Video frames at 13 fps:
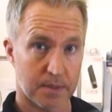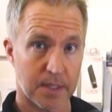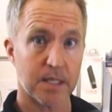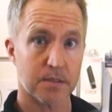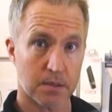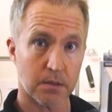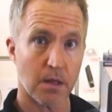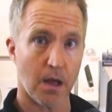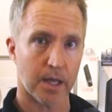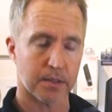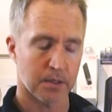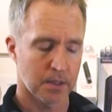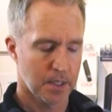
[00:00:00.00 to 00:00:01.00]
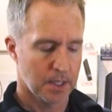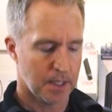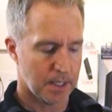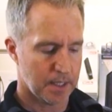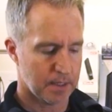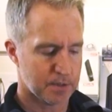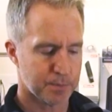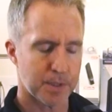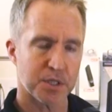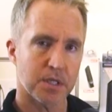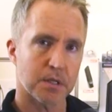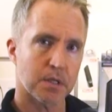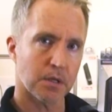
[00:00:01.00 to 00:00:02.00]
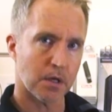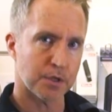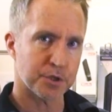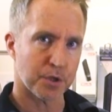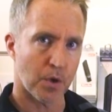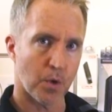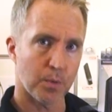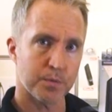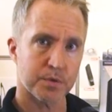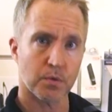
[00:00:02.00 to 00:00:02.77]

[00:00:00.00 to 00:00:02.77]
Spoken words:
That's a lot, especially in the larger homes,